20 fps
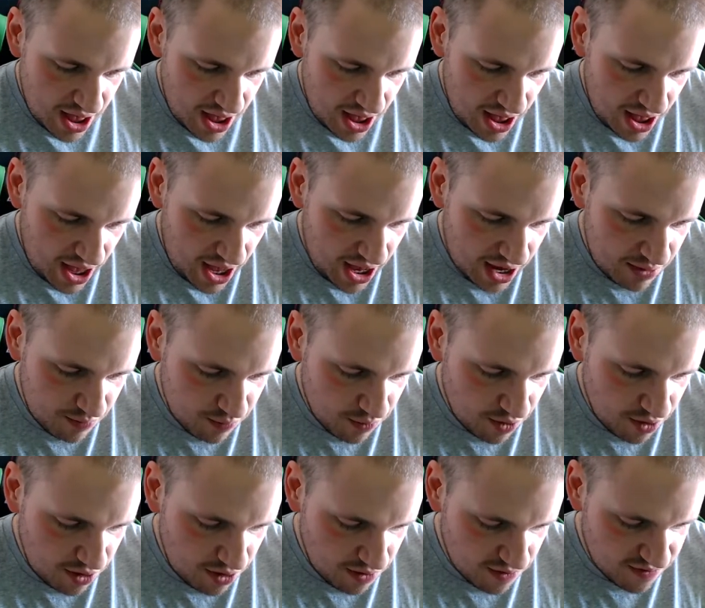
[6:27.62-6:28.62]
and what
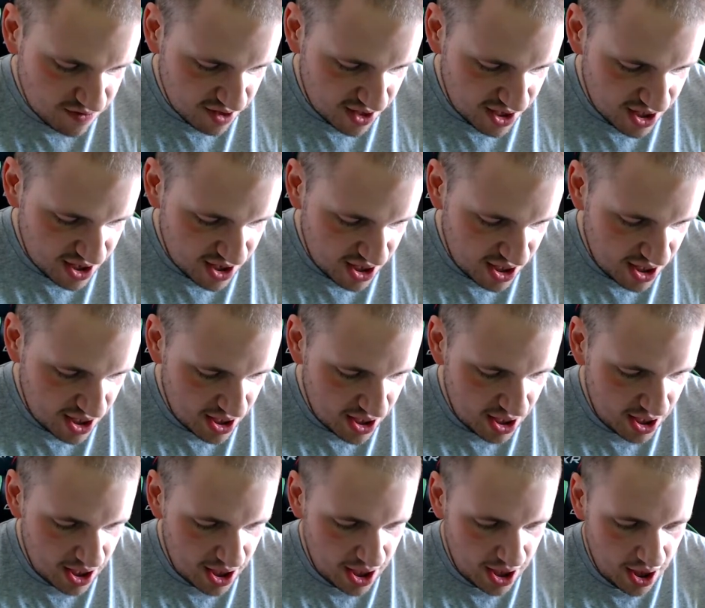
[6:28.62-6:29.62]
looks like
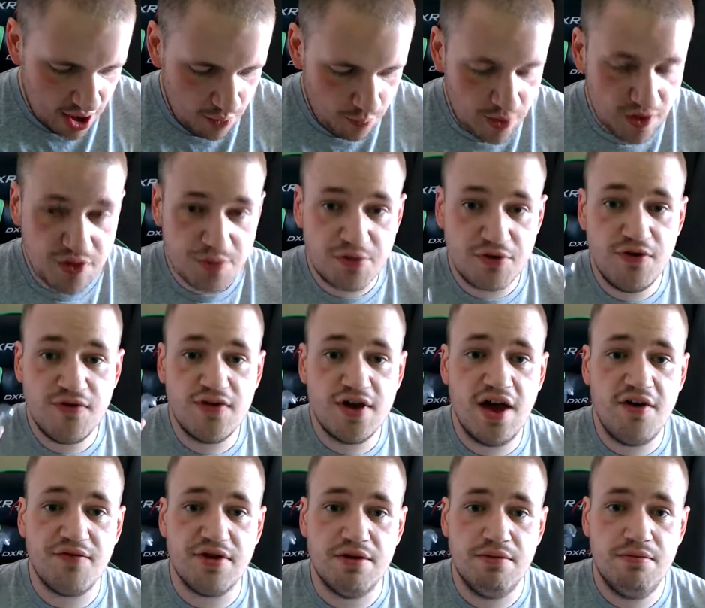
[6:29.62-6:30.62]
a weatherproof
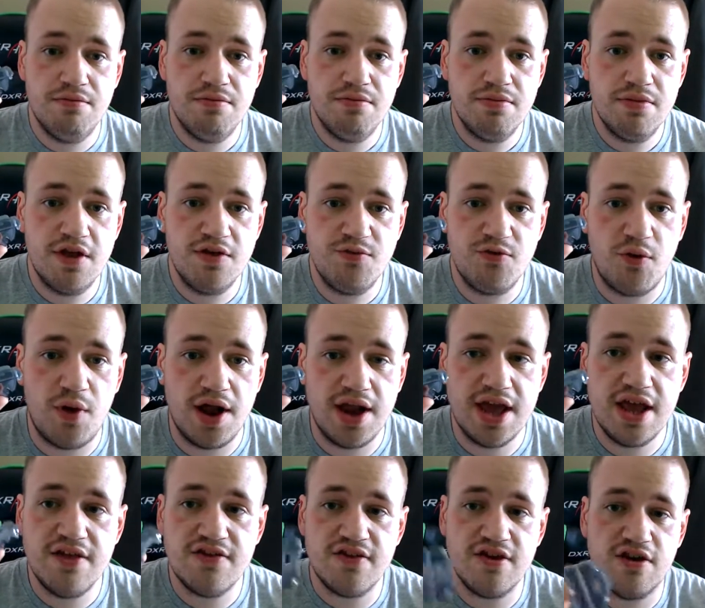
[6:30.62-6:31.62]
cover. That's quite
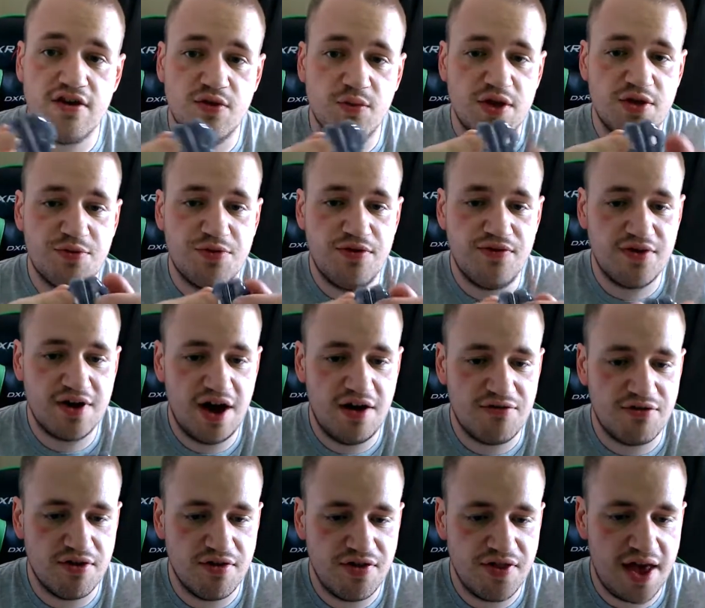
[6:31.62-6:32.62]
neat. So you've got the weatherproof cover
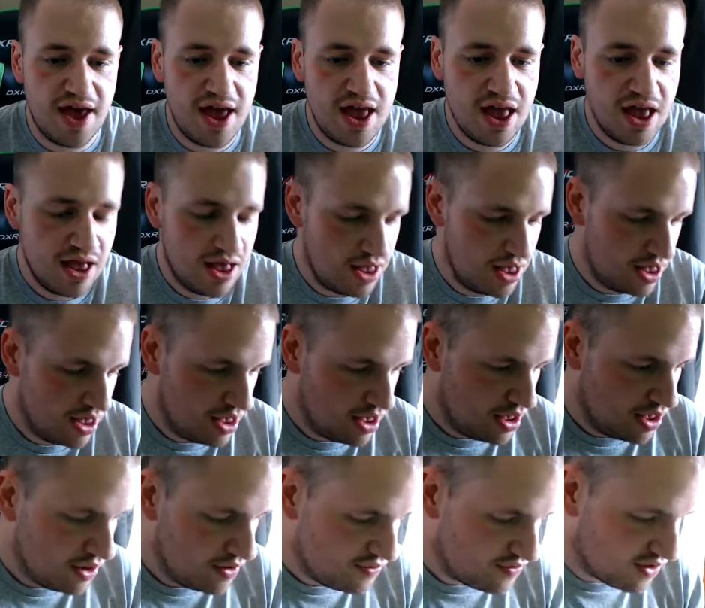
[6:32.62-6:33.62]
on there.
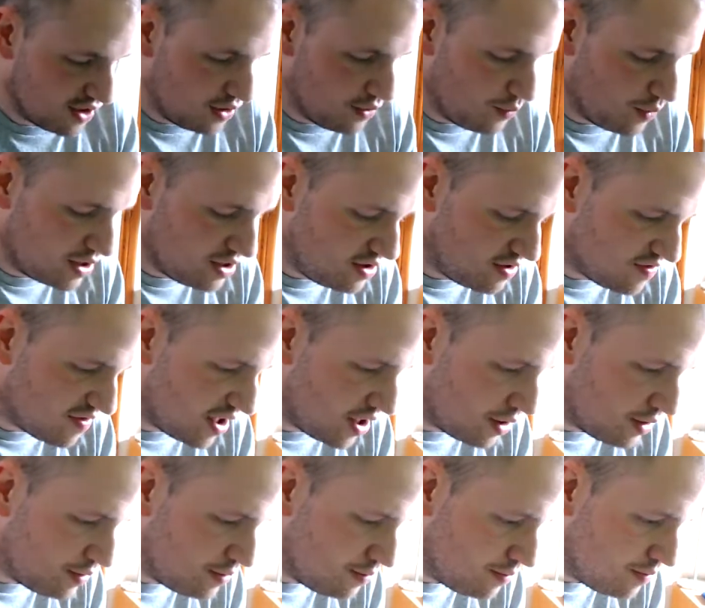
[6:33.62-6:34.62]
So when you're
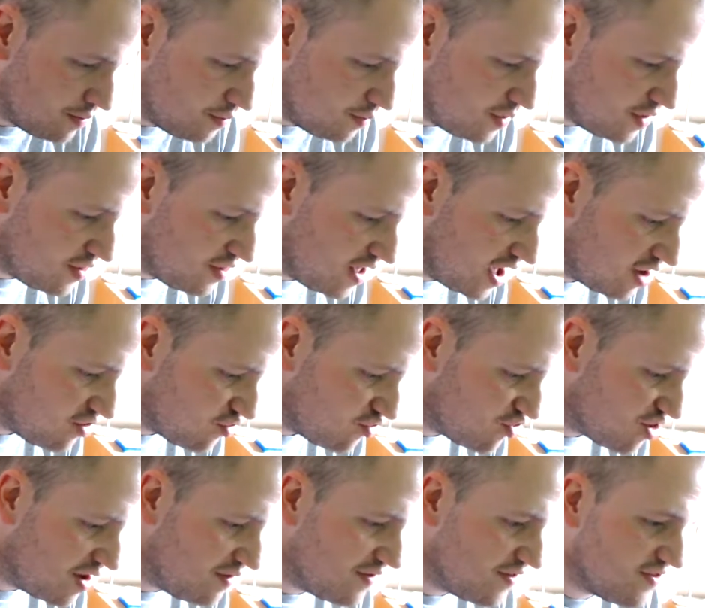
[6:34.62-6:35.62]
done with the actual
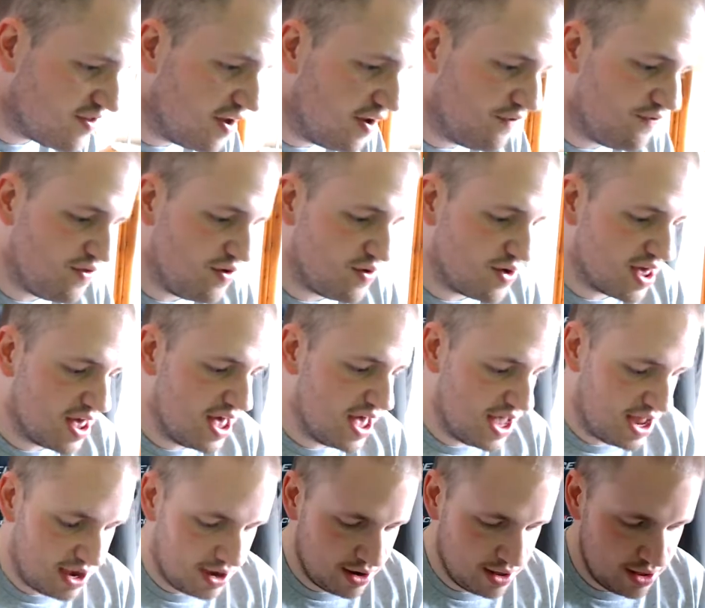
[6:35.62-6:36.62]
shave itself, you
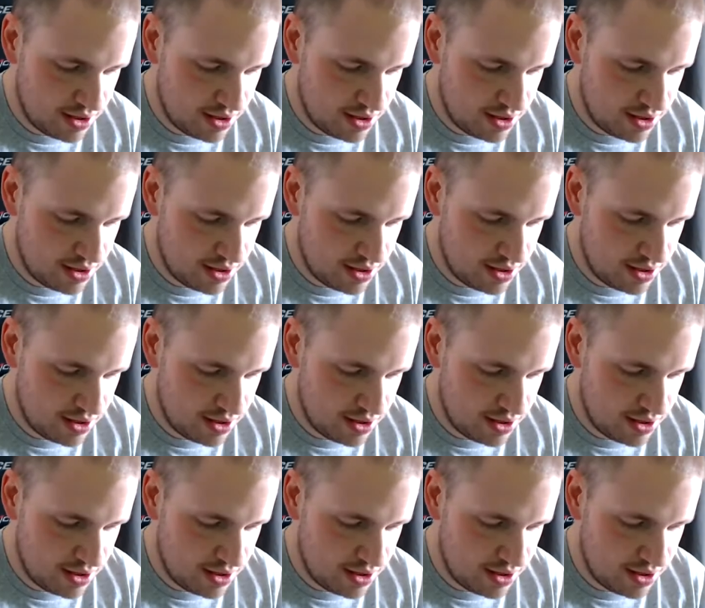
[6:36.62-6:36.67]
can